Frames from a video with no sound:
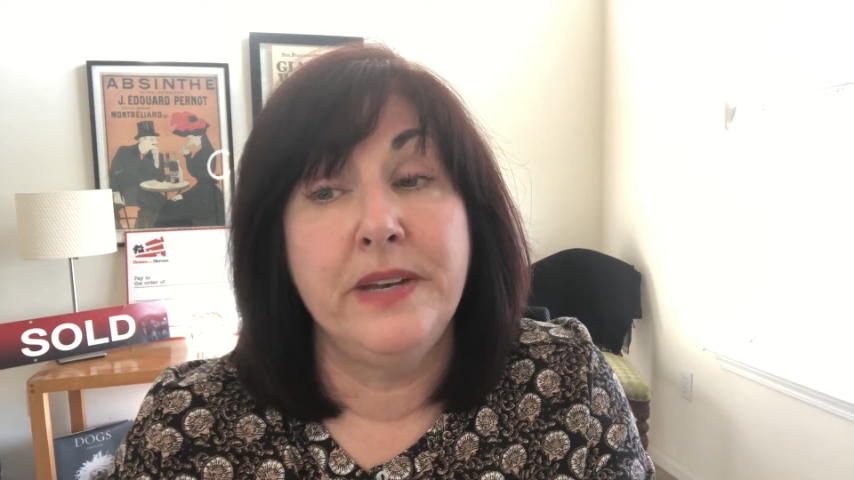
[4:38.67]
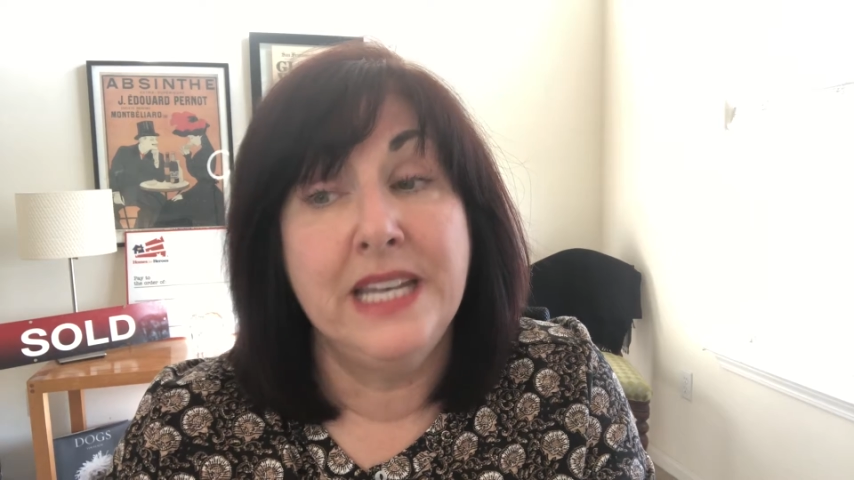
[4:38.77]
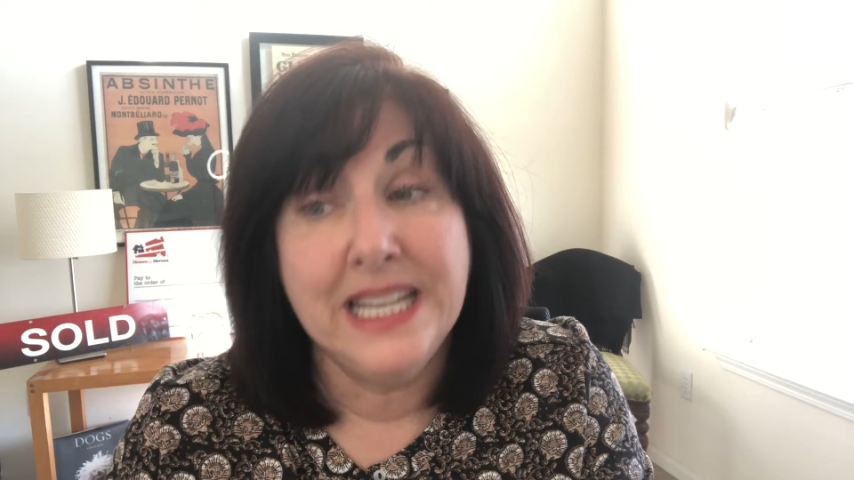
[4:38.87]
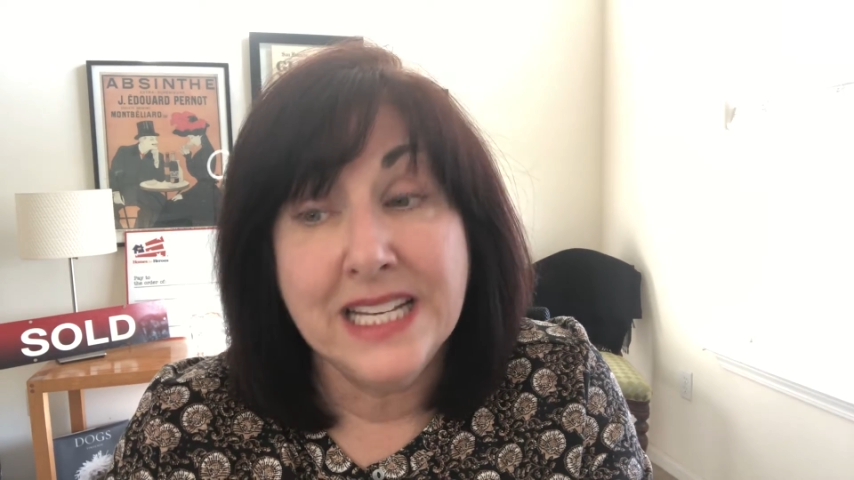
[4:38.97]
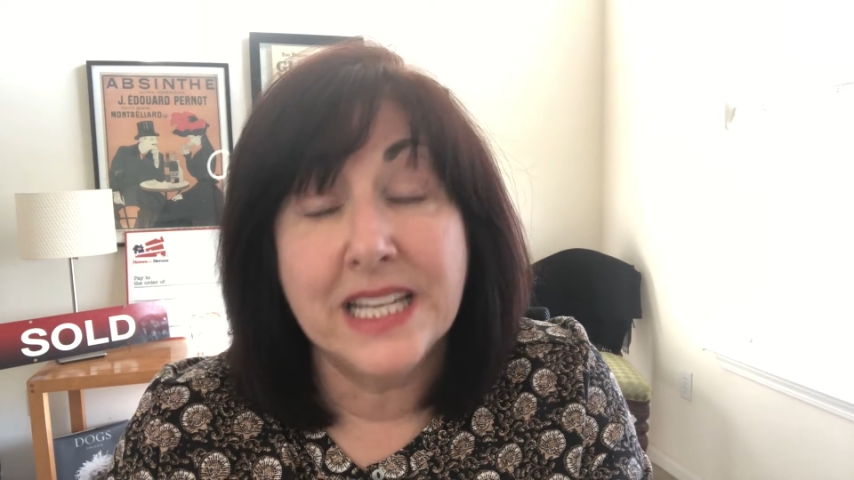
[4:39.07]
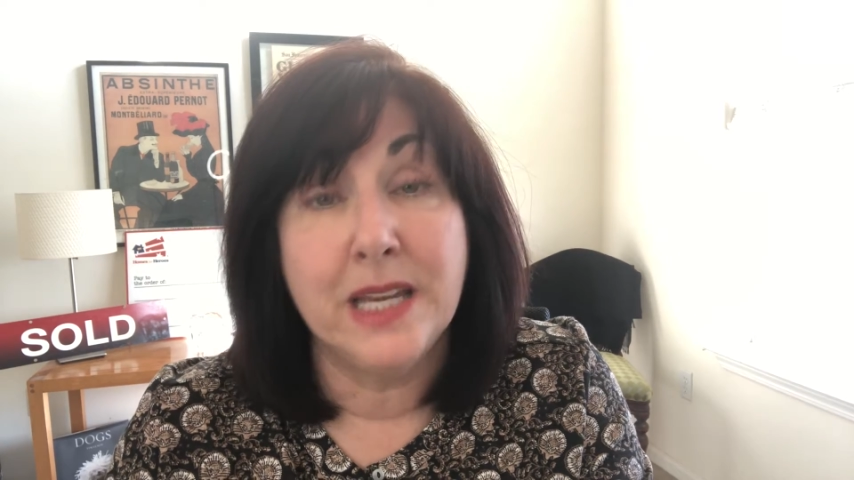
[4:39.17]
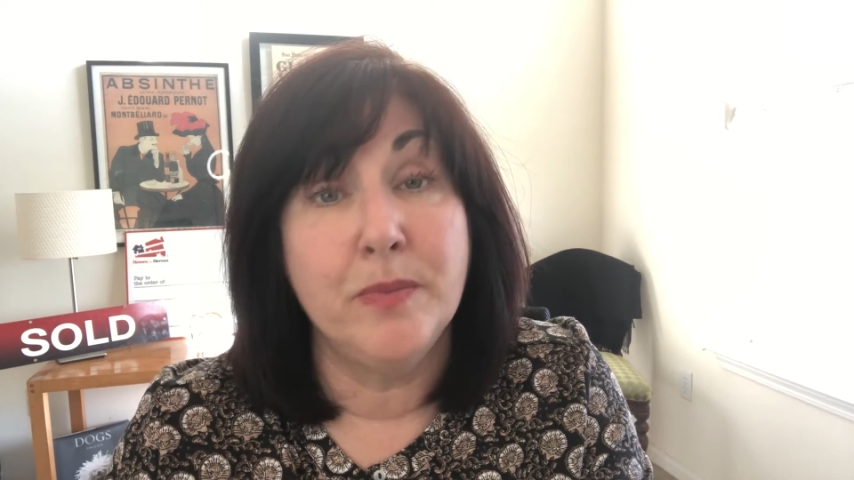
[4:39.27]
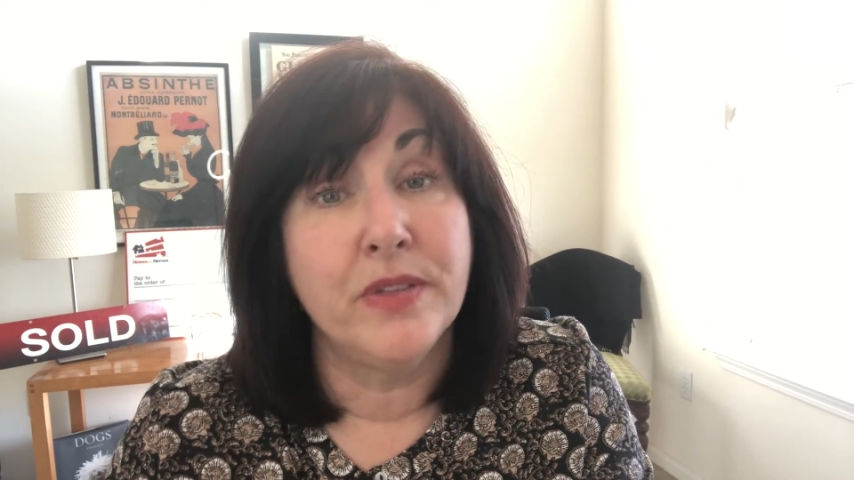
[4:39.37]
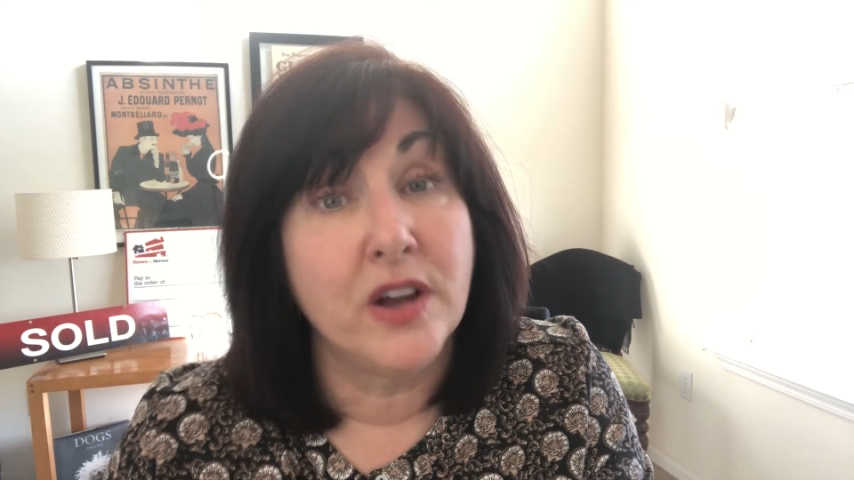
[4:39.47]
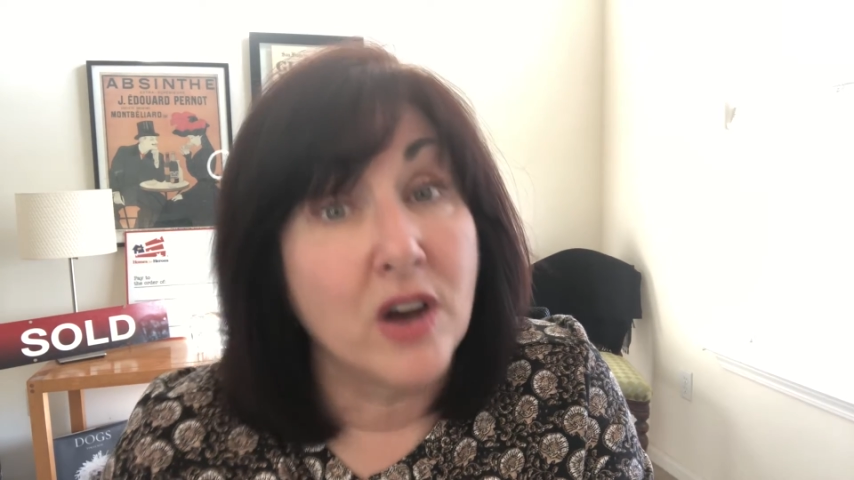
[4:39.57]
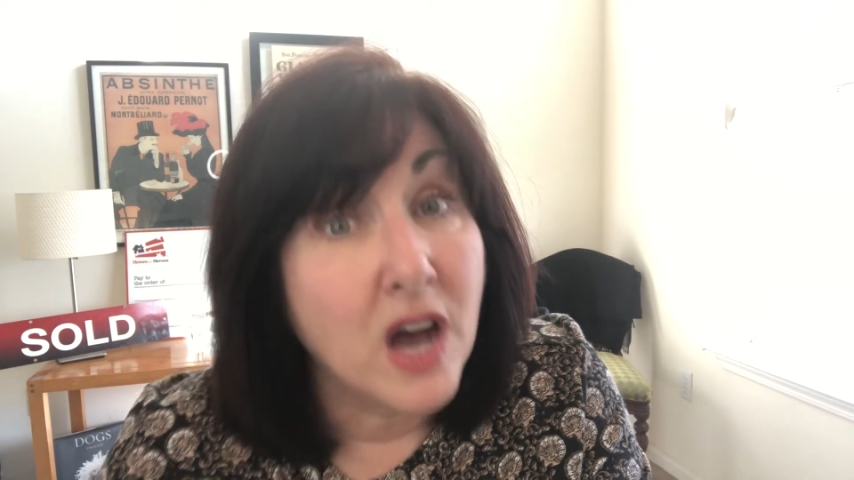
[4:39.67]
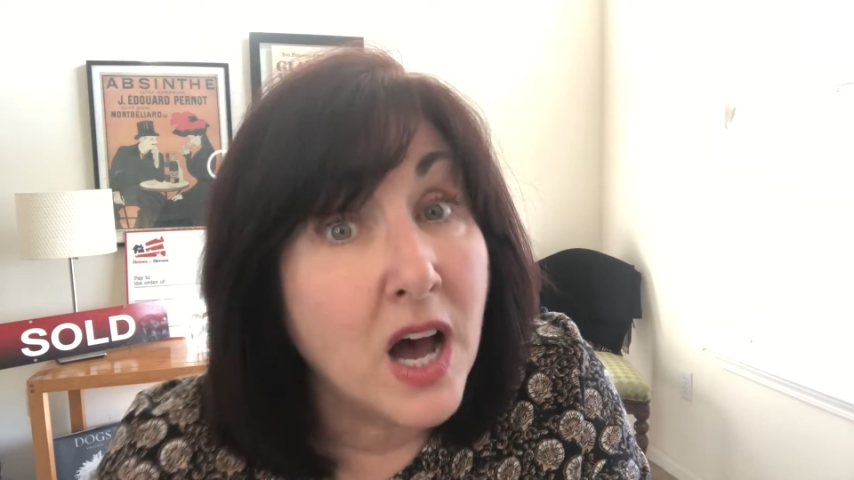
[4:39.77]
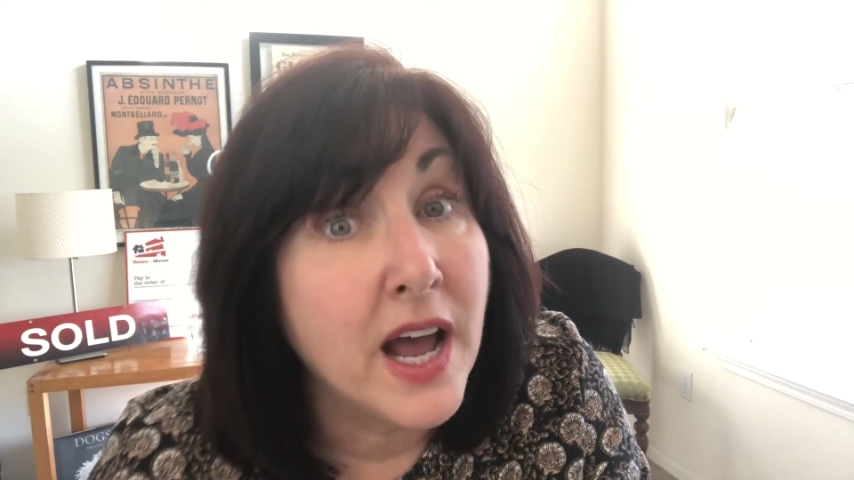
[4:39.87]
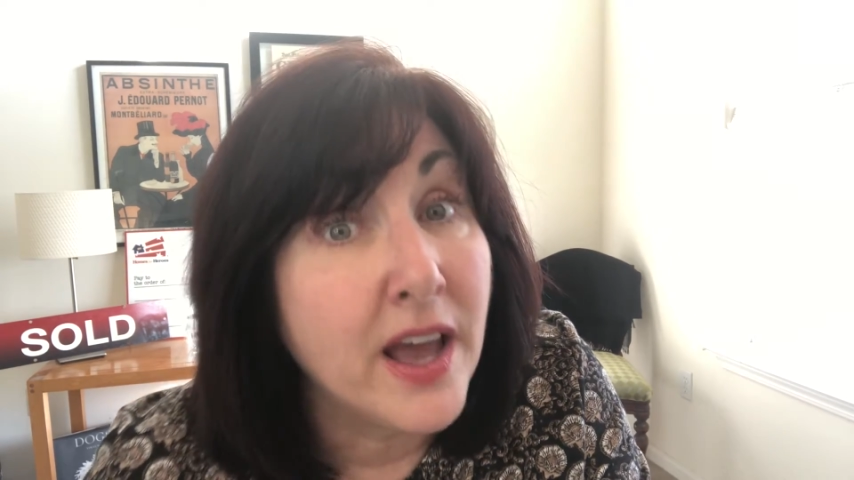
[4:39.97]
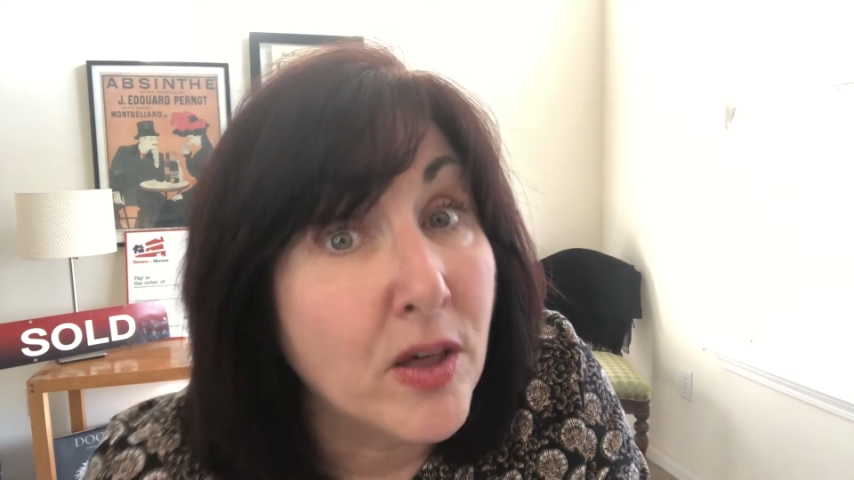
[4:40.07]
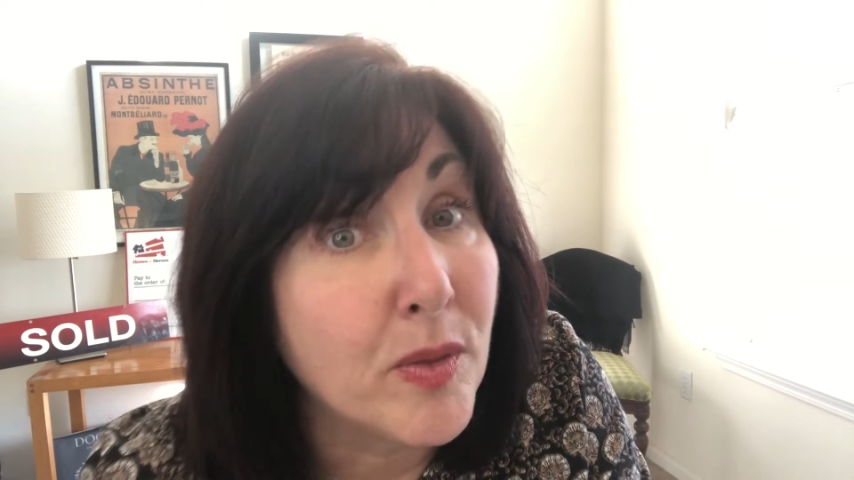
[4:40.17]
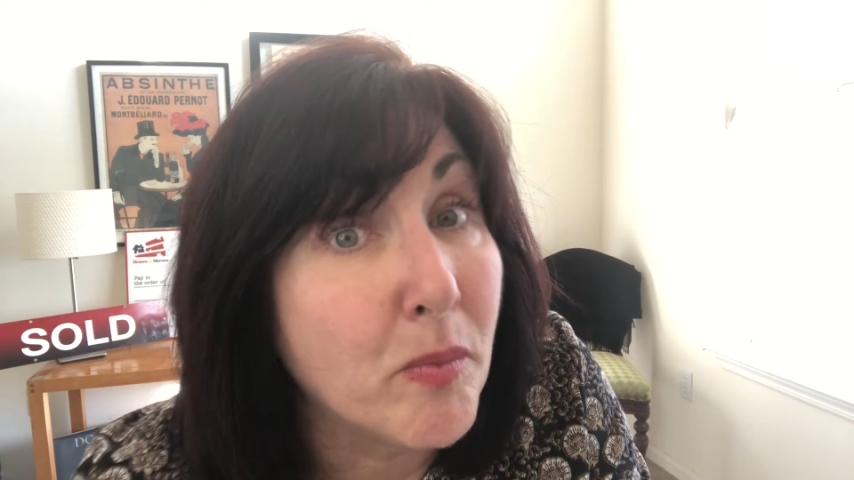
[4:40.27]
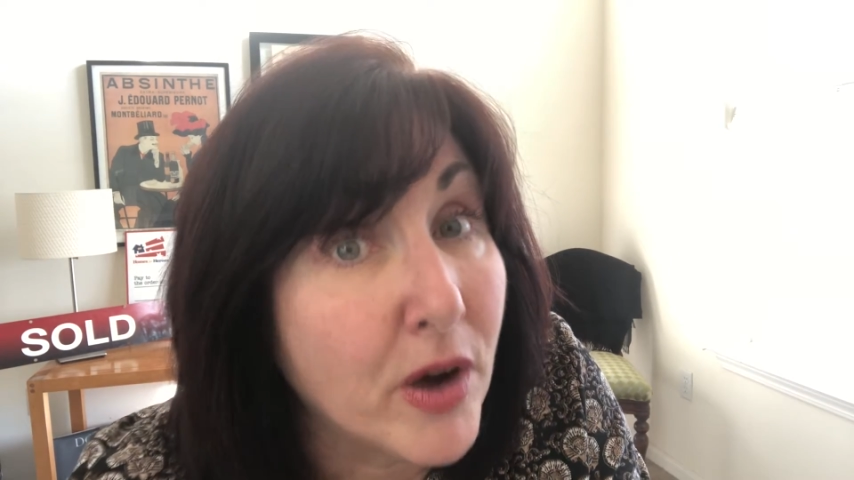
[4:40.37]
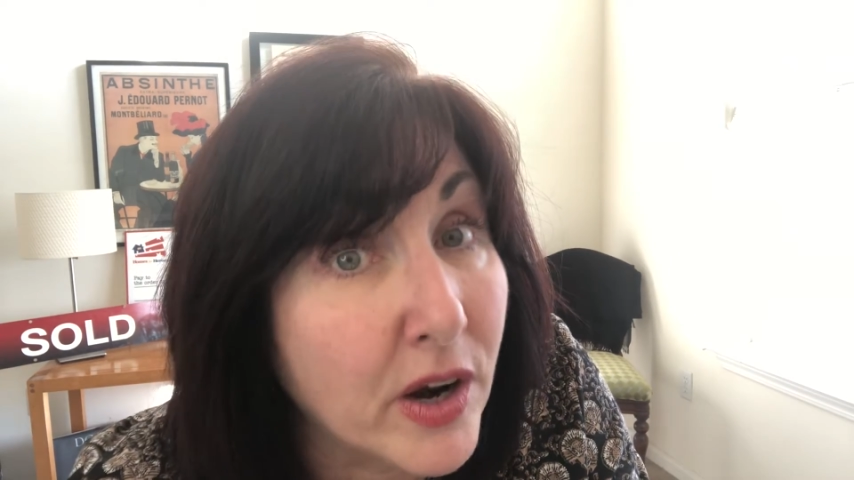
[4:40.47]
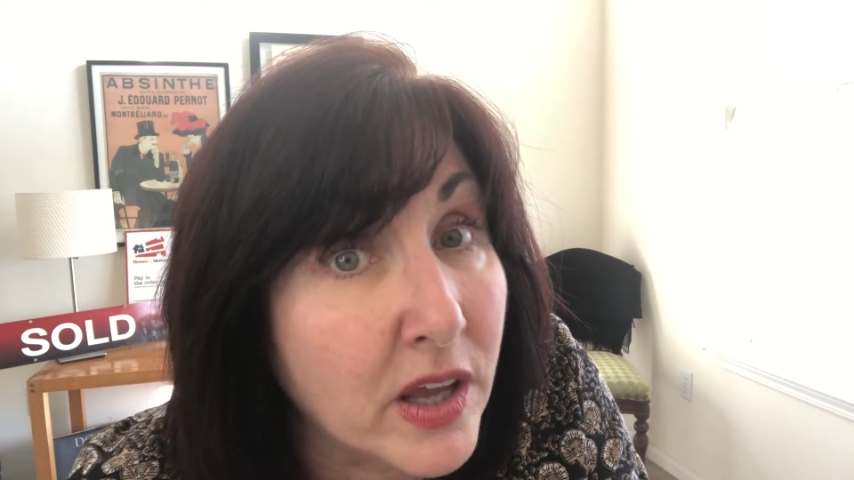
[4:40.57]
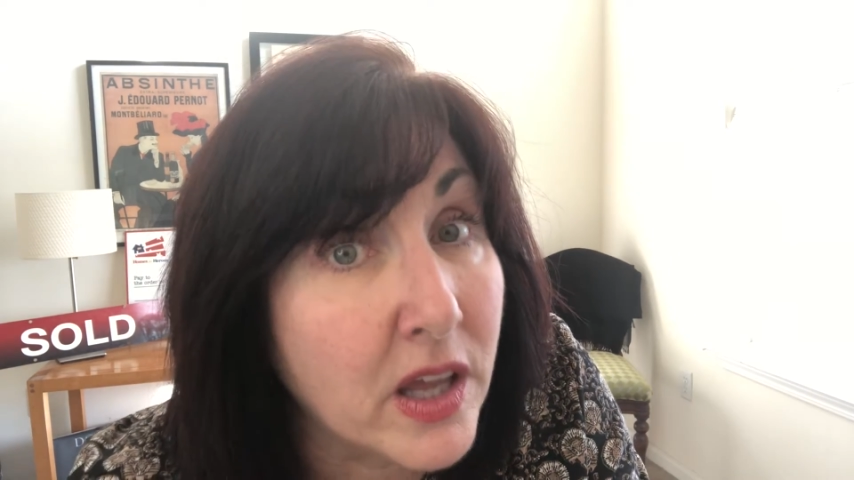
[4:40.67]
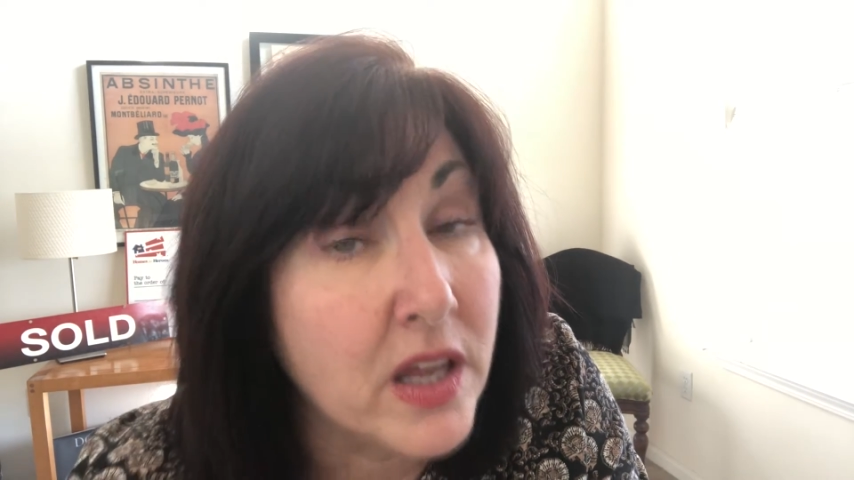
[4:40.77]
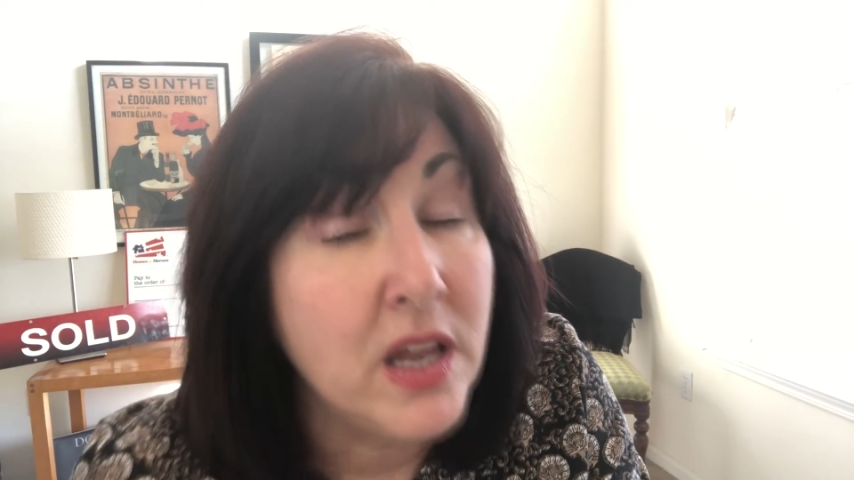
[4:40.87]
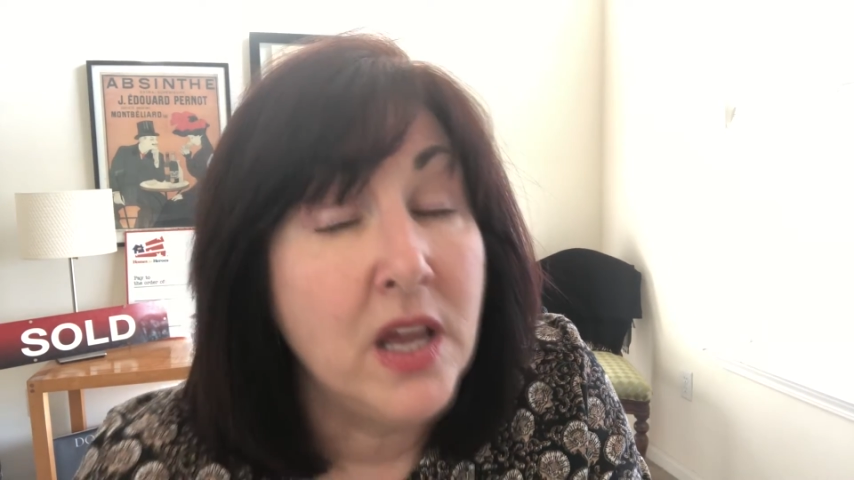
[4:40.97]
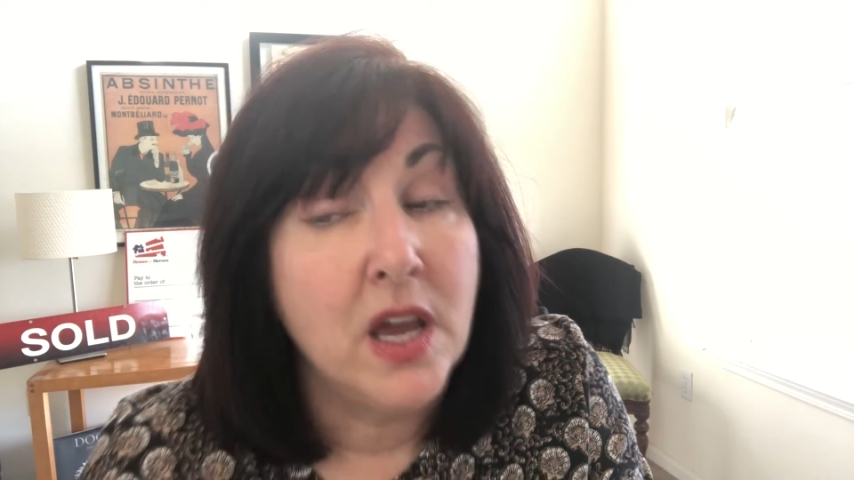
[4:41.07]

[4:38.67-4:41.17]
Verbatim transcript: need to keep their eye on the market